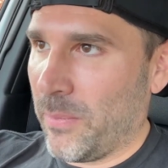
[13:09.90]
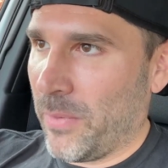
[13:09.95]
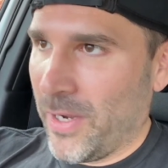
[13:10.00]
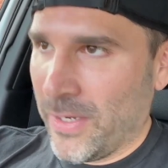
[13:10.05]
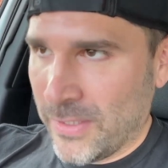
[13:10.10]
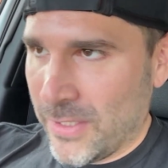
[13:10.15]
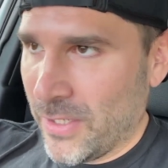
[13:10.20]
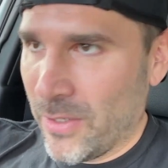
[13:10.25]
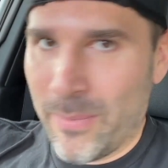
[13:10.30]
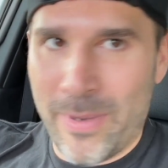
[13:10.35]

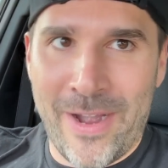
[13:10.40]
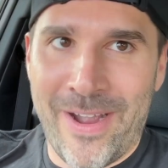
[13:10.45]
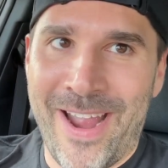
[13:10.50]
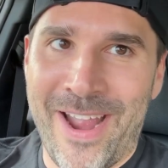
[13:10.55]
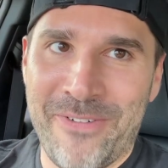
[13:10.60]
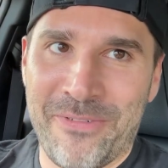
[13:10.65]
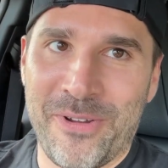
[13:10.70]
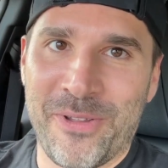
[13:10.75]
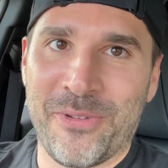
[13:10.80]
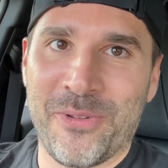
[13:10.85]
until about
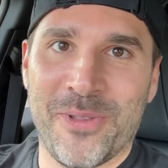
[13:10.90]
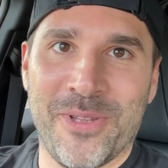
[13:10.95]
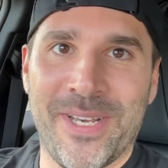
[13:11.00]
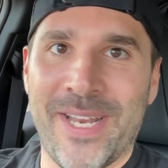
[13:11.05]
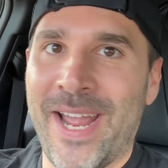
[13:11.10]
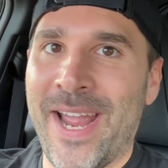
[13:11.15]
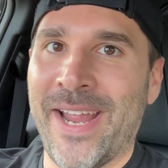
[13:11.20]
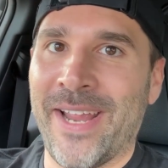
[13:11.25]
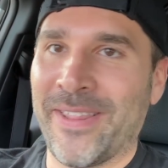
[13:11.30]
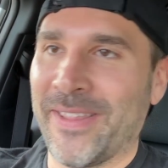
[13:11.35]
halfway through the
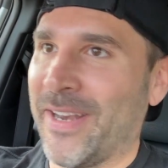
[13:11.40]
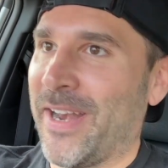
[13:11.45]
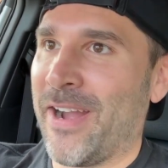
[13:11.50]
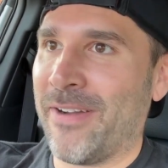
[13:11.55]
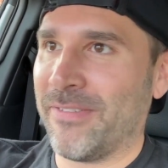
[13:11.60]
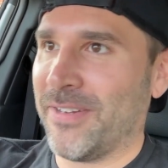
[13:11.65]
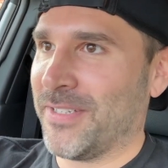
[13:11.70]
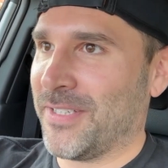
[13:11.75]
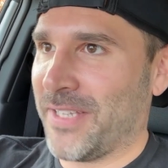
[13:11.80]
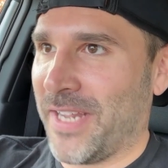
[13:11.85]
day, and then
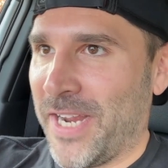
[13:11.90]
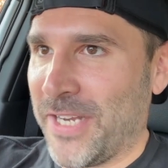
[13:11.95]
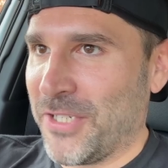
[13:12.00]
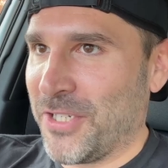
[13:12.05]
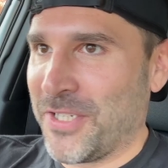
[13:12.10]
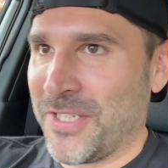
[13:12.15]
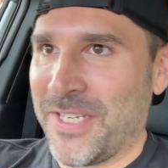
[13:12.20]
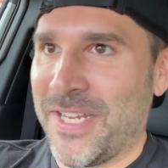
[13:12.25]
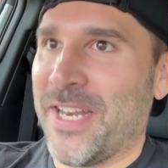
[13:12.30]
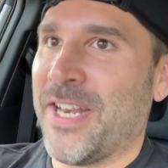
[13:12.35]
obviously I
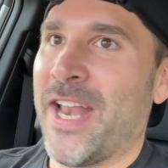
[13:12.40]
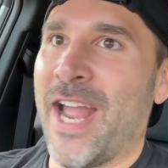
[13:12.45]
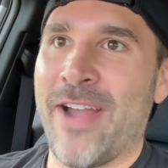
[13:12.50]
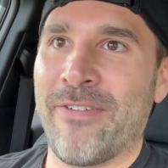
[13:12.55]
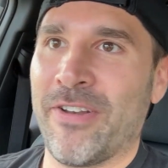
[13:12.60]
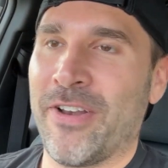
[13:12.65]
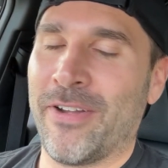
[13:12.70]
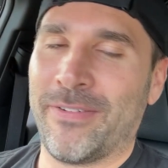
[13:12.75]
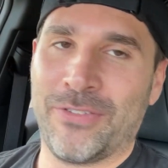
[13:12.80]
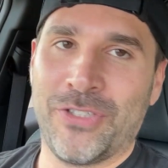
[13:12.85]
just didn't
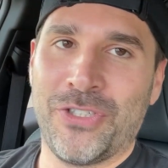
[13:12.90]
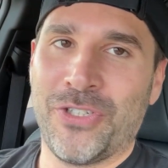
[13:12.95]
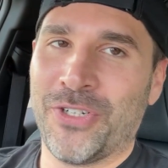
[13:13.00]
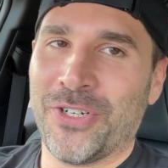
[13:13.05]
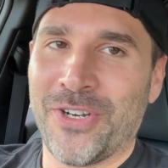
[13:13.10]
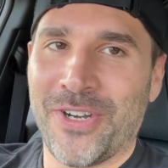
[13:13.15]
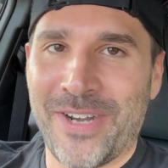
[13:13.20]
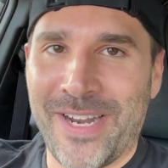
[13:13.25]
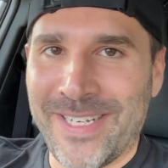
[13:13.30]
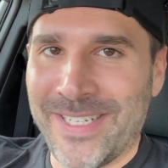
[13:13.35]
have enough
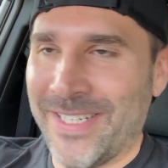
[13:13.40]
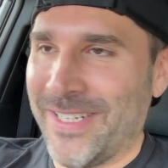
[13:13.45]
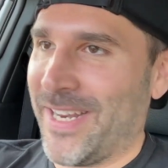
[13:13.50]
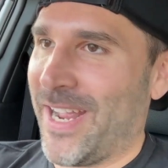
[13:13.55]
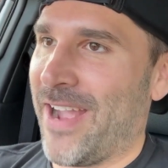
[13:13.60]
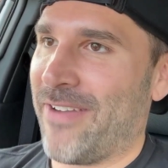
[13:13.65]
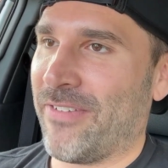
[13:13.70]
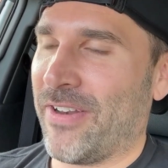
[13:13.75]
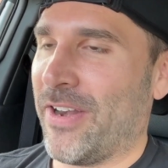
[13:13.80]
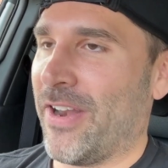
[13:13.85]
sugar. I
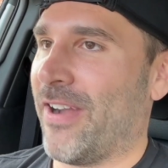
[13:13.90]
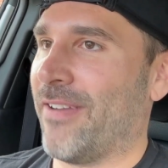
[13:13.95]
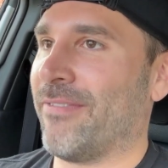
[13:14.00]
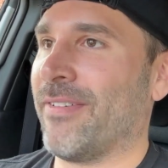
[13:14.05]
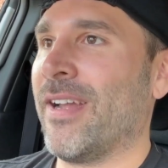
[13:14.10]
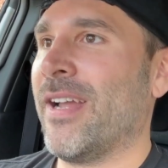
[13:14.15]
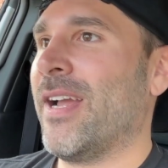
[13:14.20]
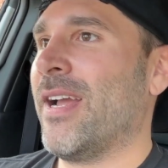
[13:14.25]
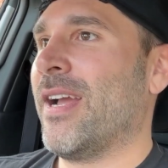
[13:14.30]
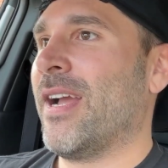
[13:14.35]
didn't have
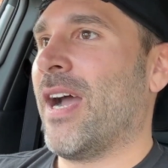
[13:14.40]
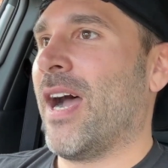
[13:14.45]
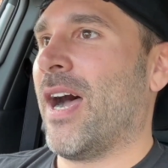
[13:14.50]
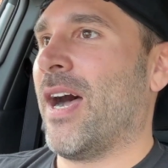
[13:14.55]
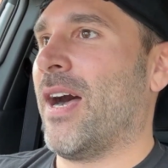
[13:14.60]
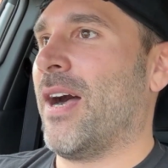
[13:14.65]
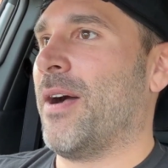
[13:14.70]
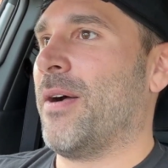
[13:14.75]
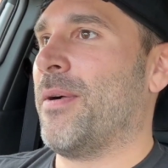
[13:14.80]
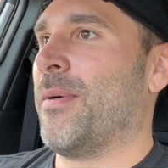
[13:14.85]
enough
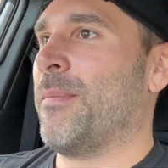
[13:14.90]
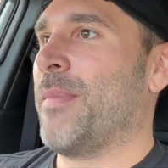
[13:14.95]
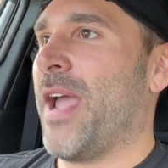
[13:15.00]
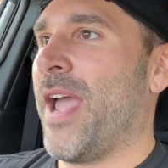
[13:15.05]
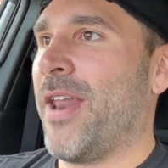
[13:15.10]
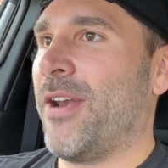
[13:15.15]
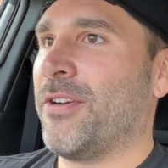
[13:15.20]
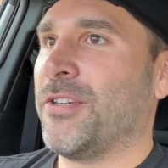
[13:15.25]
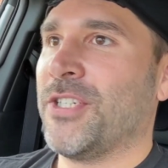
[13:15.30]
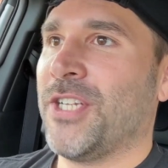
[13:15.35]

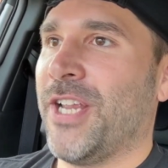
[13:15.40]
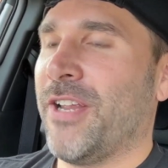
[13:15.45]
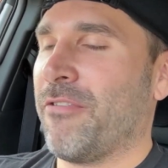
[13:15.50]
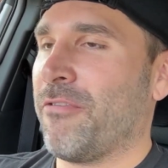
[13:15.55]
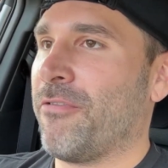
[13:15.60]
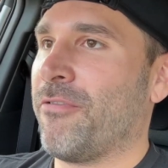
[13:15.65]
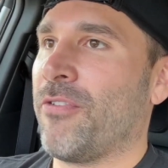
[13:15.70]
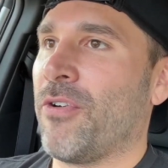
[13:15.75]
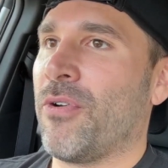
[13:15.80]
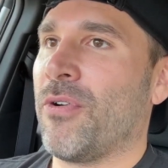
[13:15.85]
energy
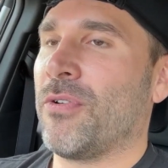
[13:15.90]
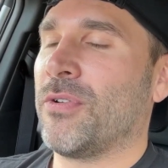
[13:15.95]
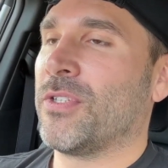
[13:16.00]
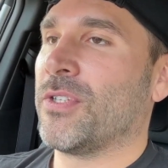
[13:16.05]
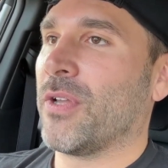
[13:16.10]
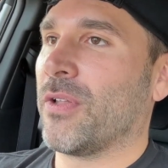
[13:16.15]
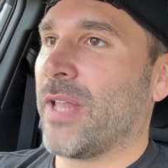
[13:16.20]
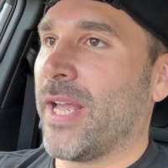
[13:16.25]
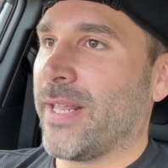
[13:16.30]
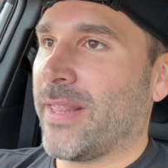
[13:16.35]
and
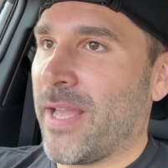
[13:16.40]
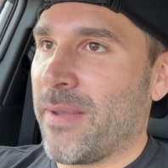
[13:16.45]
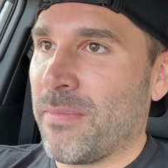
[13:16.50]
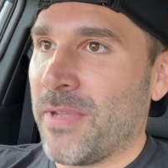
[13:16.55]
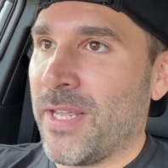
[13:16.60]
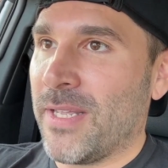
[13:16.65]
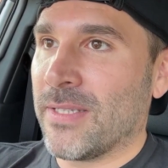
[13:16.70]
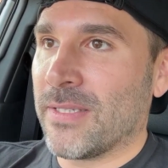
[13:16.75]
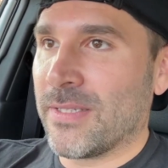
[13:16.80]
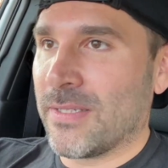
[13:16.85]
food. So like that
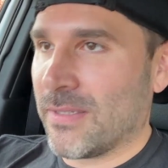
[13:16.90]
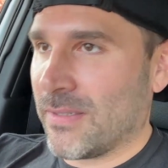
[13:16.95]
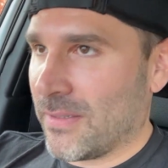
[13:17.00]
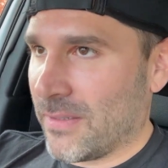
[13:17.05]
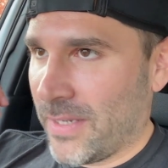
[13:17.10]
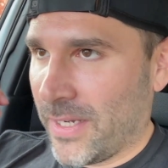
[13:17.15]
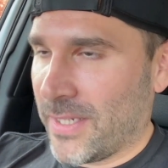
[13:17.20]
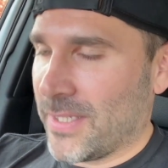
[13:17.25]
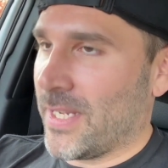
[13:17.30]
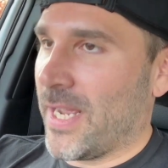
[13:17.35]
means,
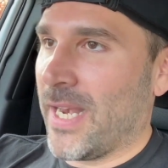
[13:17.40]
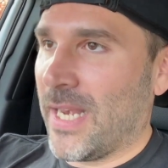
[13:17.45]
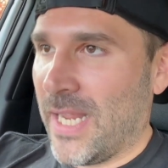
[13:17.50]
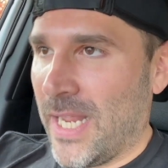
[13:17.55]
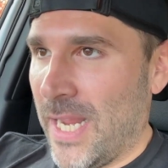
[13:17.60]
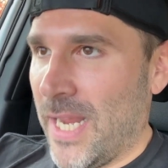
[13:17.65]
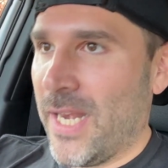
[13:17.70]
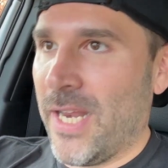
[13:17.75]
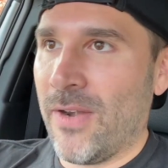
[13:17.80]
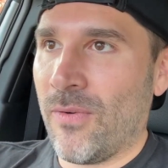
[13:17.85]
like I said,
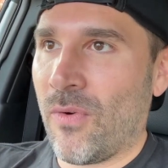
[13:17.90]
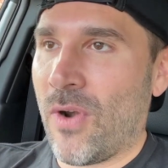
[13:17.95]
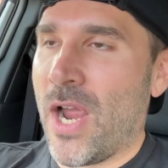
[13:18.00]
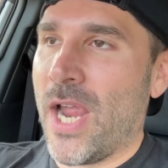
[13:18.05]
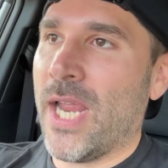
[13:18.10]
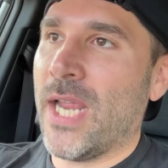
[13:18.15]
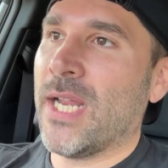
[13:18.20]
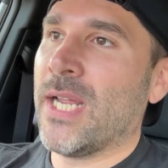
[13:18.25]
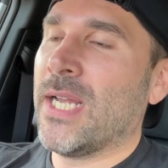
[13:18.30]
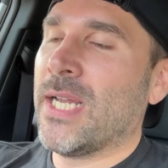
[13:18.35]
eating
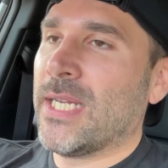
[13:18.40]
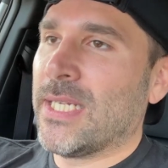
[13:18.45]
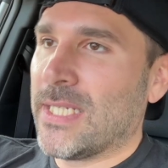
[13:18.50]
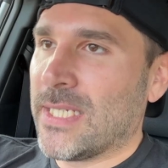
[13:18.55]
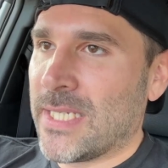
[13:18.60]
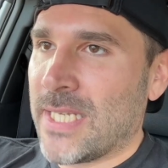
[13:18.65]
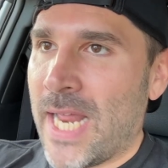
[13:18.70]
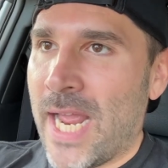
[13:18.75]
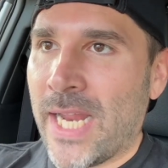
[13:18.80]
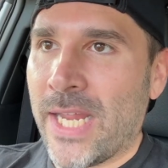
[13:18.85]
right,
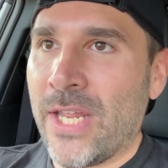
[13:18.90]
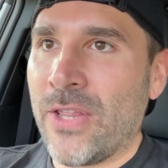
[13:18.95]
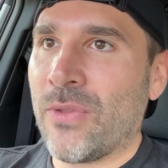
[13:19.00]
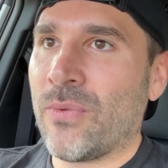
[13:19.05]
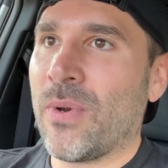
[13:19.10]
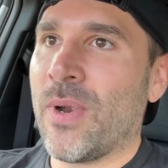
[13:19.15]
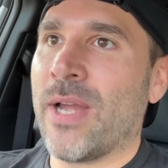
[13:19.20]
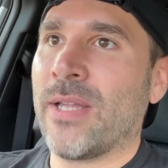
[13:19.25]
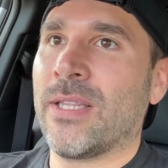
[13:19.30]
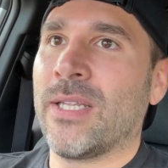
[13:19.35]
snacking
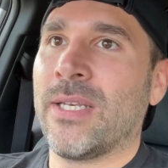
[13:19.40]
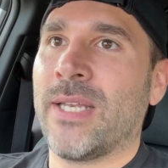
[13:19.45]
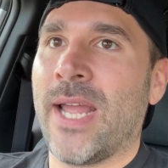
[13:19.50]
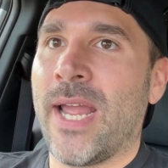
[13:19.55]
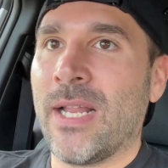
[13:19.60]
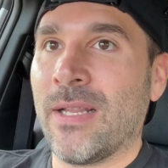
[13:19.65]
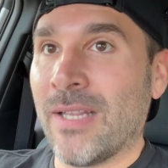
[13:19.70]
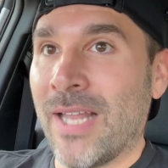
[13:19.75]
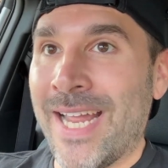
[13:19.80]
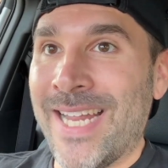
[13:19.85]
throughout the
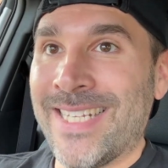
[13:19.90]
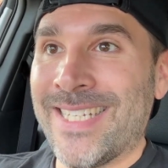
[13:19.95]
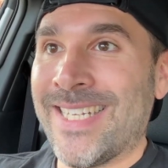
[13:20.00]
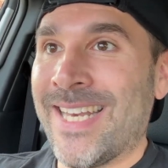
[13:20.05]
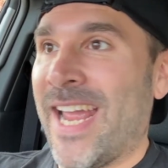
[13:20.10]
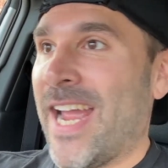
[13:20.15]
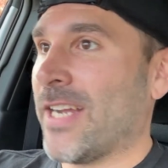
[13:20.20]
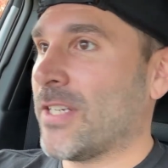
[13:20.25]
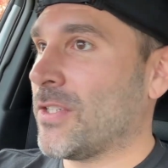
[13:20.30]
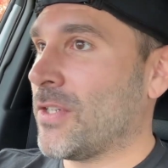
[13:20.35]
day, light
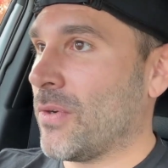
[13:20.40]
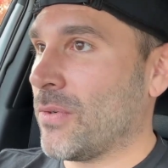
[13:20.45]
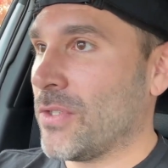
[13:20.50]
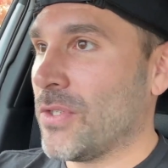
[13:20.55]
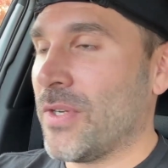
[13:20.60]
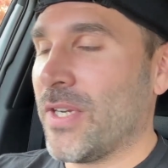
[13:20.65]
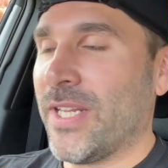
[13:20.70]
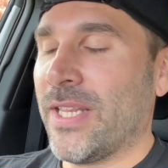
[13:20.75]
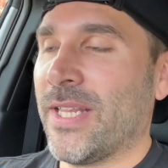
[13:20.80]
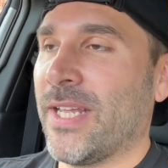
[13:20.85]
snacks.
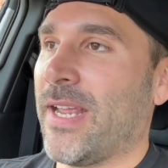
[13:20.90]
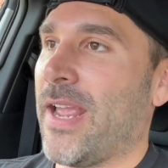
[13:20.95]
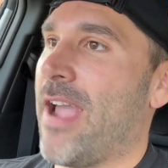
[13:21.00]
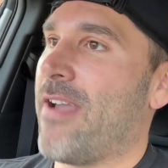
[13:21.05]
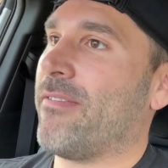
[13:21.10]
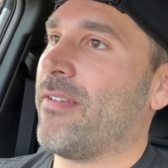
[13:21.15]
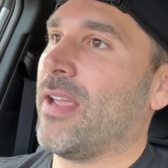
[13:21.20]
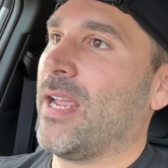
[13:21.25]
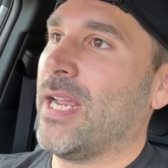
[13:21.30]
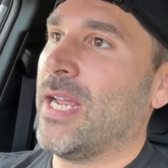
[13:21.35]
Don't do anything
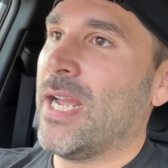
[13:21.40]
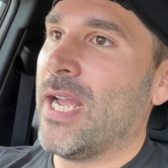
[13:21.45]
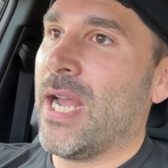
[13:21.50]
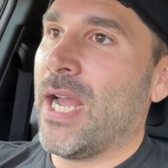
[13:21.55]
heavy.